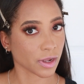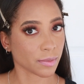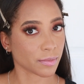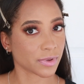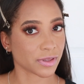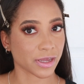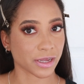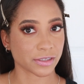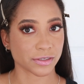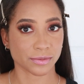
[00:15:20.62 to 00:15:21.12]
But
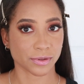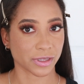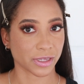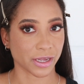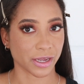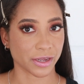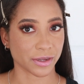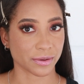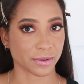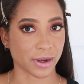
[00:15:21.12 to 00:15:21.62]
that's really
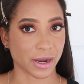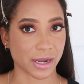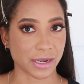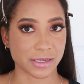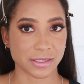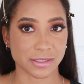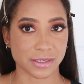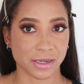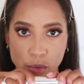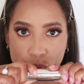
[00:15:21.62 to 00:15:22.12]
it, you
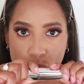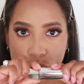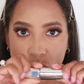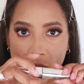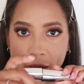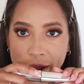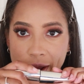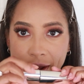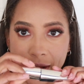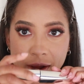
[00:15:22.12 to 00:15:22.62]
guys.
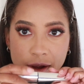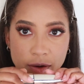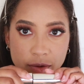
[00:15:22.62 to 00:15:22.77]
Right.